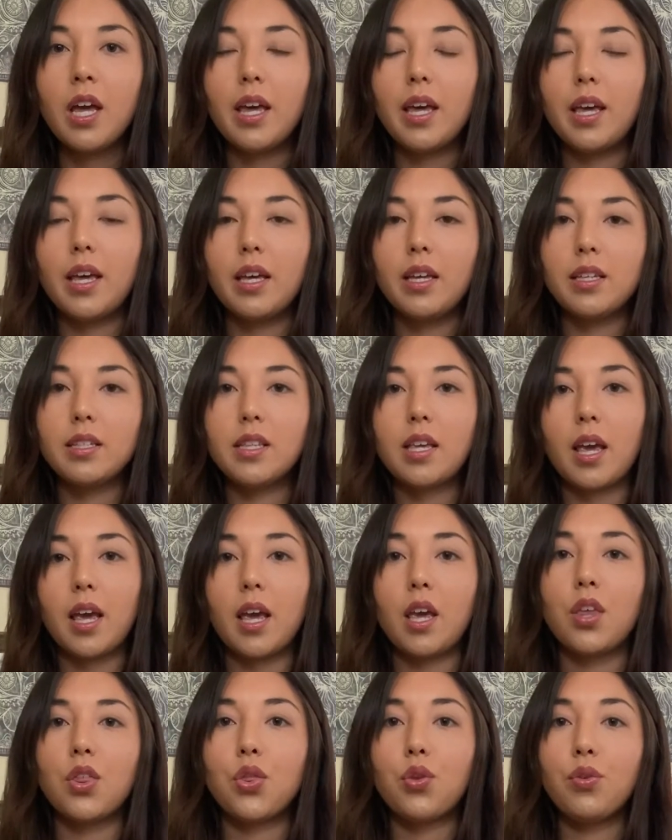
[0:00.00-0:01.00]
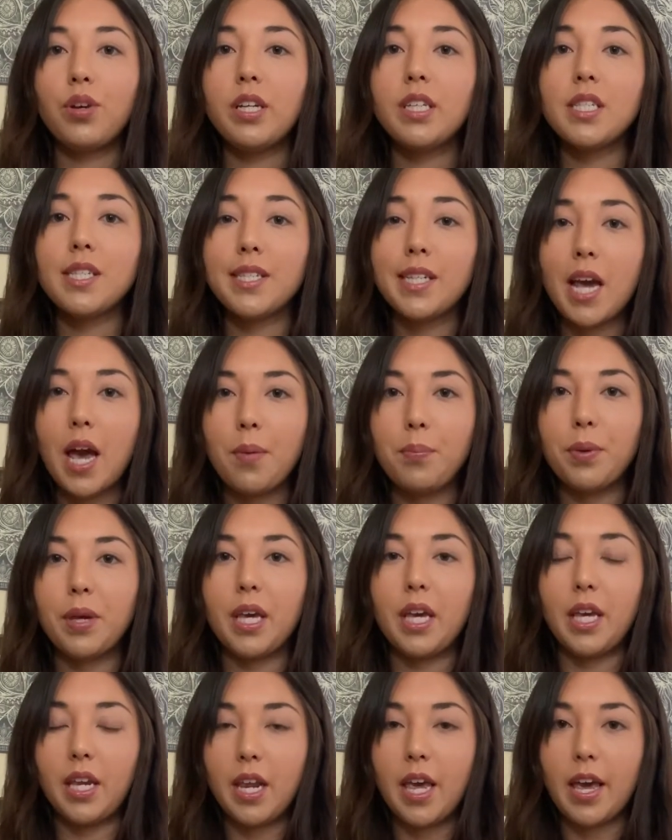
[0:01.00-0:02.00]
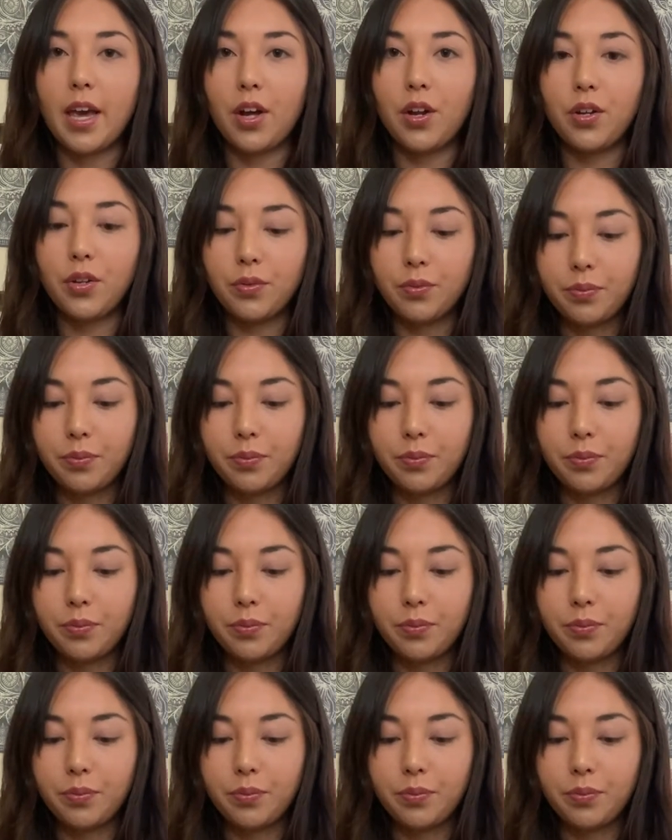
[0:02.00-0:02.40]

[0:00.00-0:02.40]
is a 3-step inhale.